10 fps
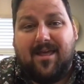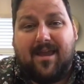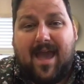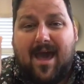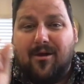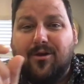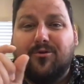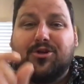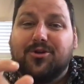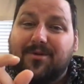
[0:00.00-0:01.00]
Like, how you
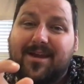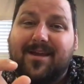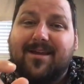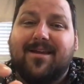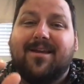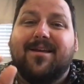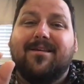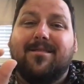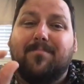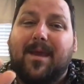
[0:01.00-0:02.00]
treat
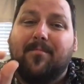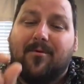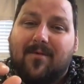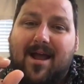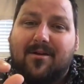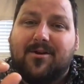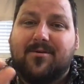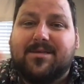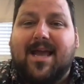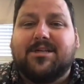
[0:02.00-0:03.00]
the people around you
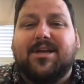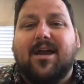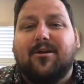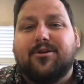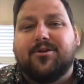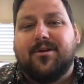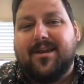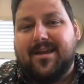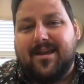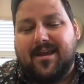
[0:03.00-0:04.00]
is actually how you
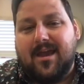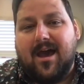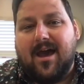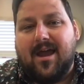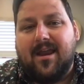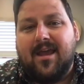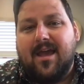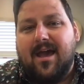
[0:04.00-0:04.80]
treat God.